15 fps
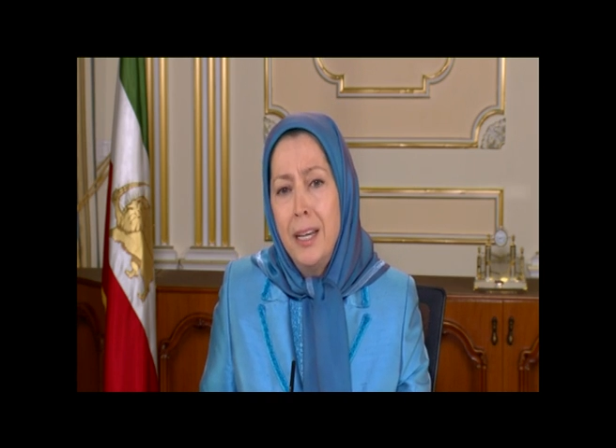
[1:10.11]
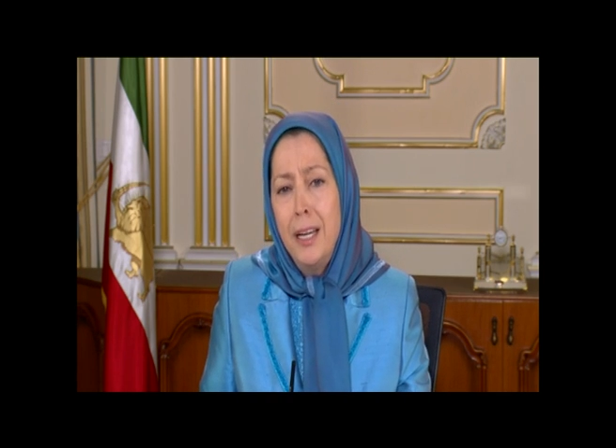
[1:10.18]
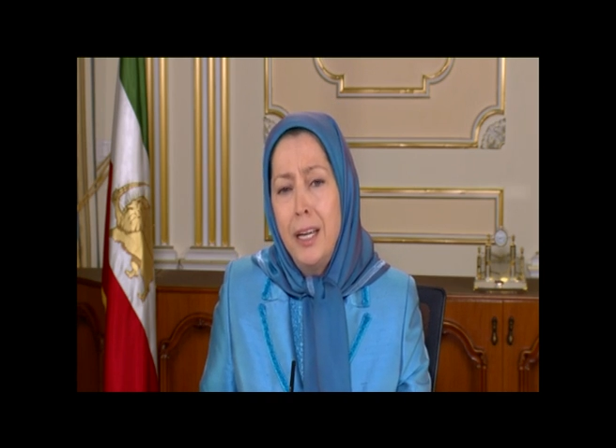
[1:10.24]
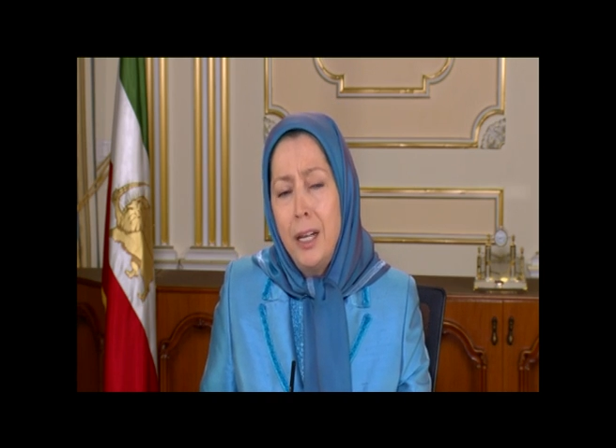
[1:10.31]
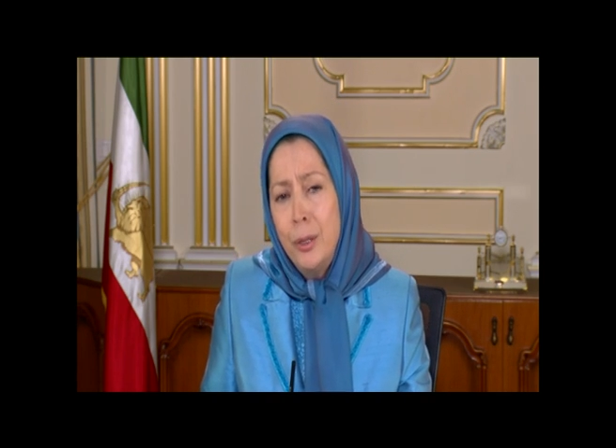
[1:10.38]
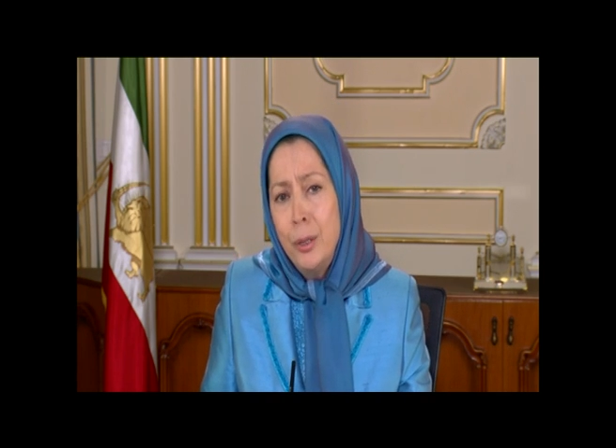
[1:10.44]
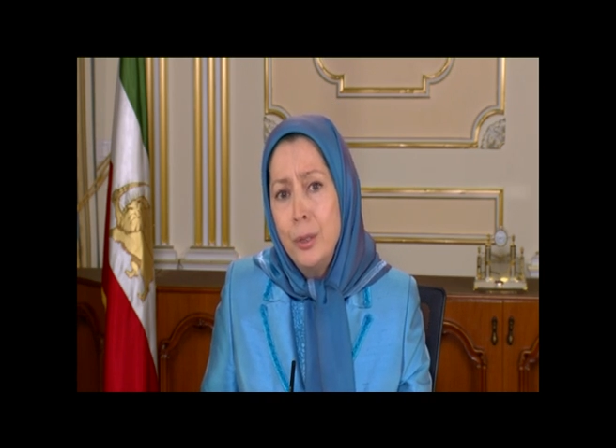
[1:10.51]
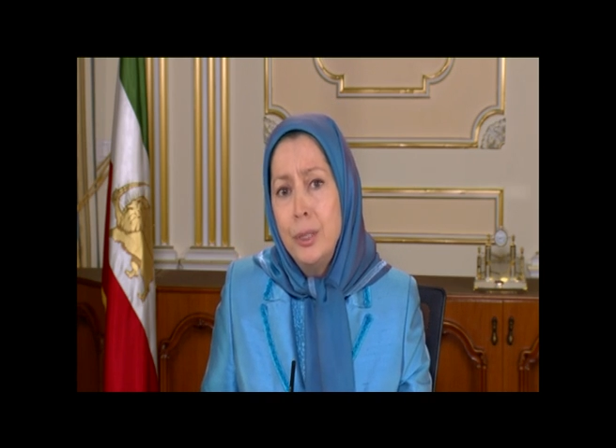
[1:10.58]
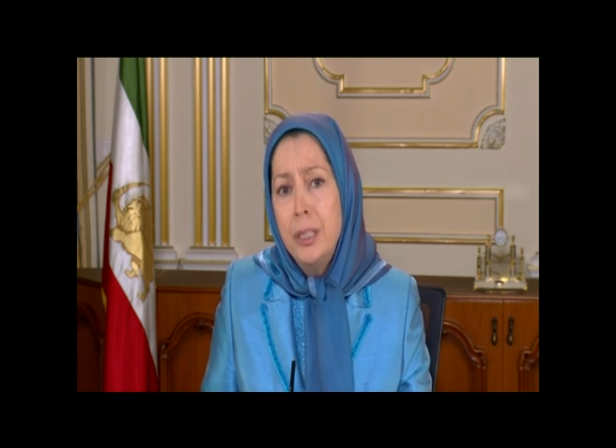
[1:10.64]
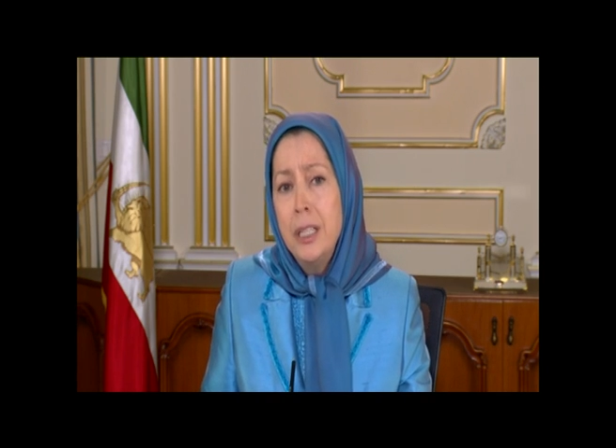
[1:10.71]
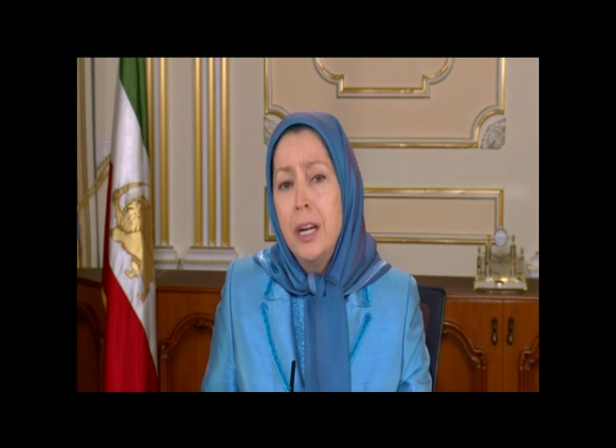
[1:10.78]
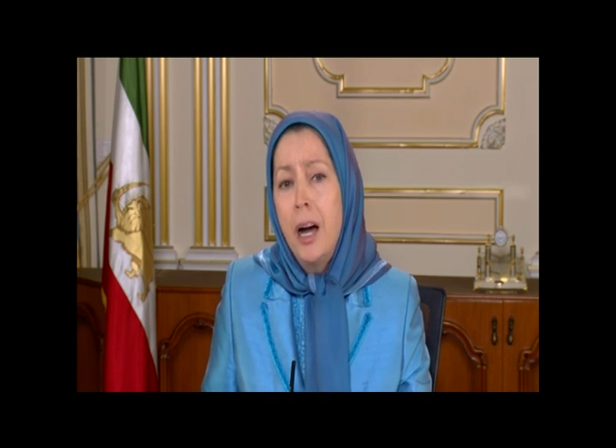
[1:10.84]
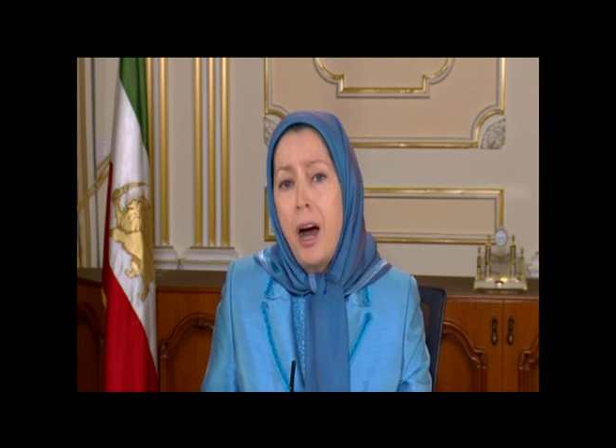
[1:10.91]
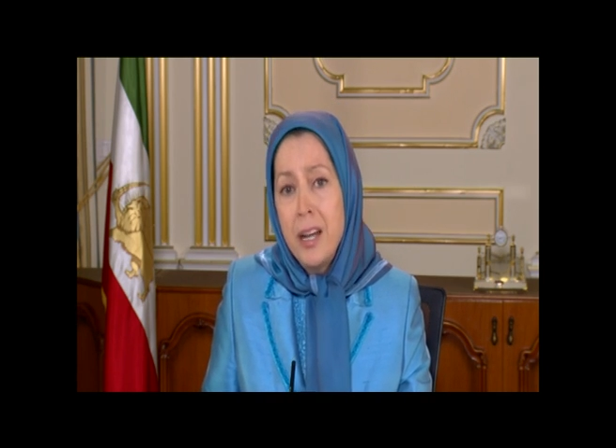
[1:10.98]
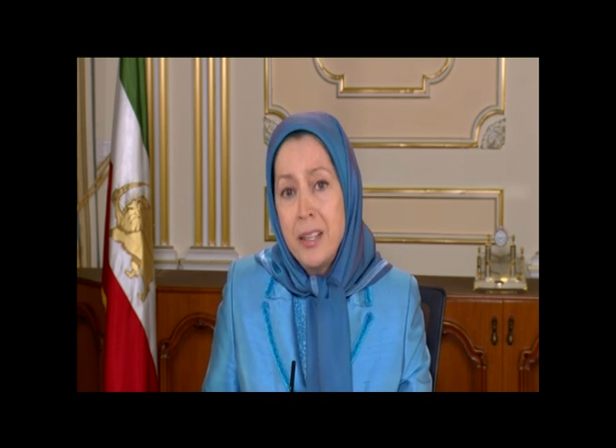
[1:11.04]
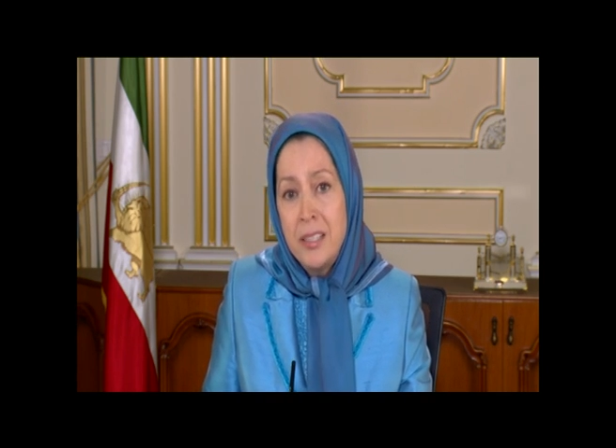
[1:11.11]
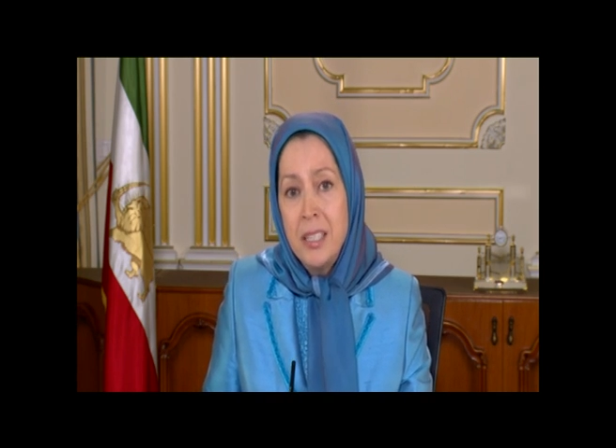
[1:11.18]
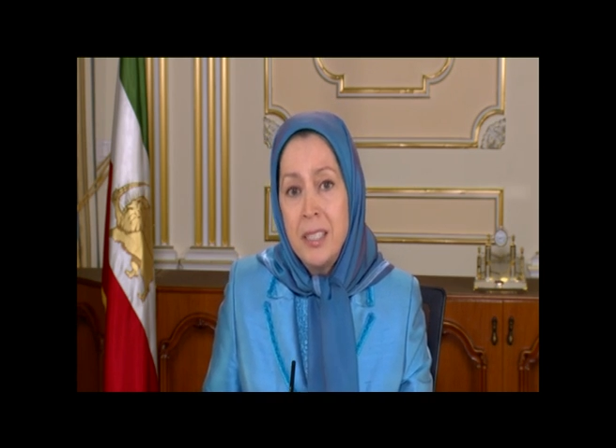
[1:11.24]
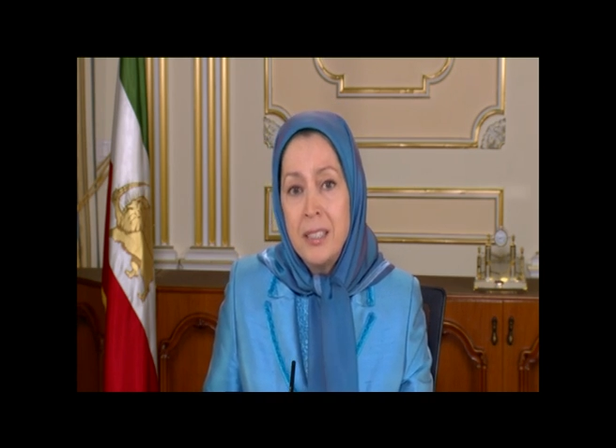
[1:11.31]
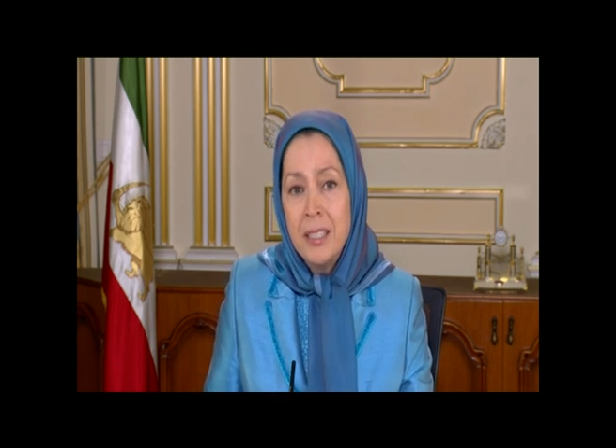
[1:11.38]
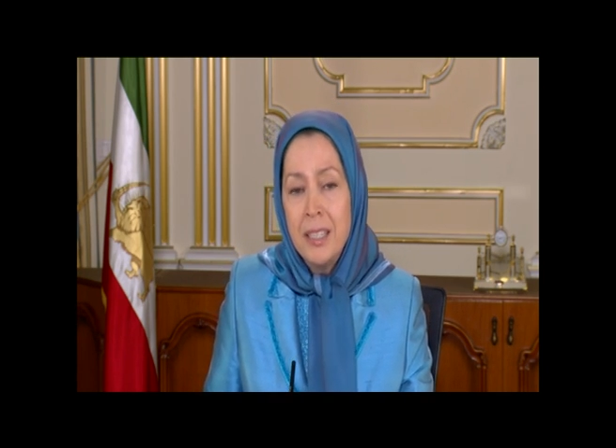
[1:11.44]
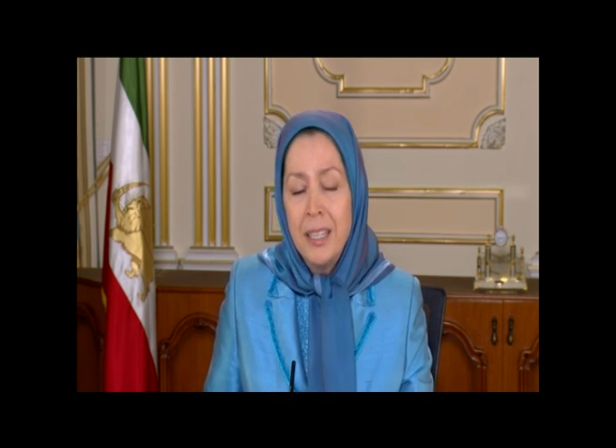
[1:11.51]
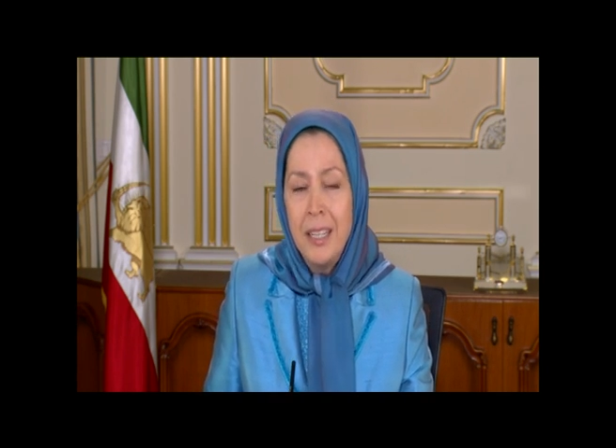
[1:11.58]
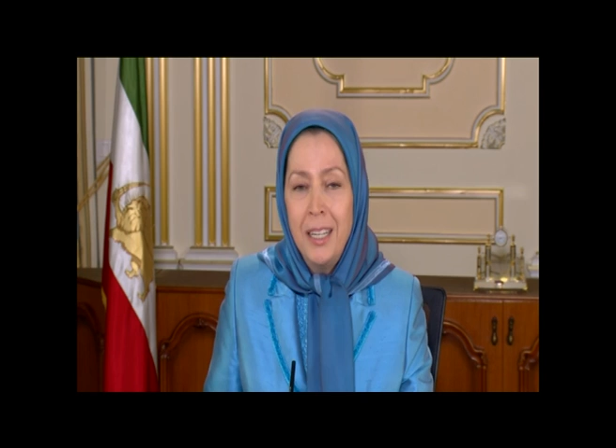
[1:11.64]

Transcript: including ISIS,